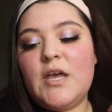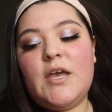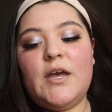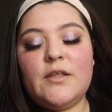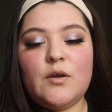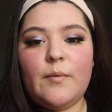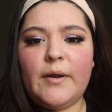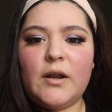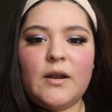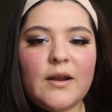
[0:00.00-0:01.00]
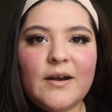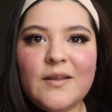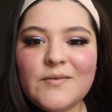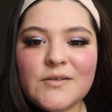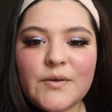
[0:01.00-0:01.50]
And oh my god, I didn't
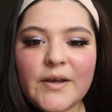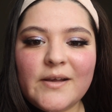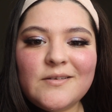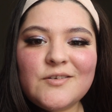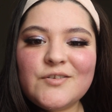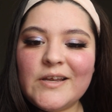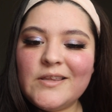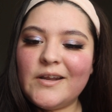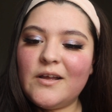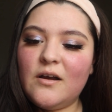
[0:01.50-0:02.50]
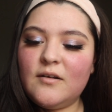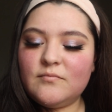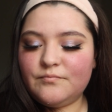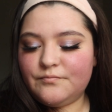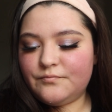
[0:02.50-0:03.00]
even tell you guys the shade that I got.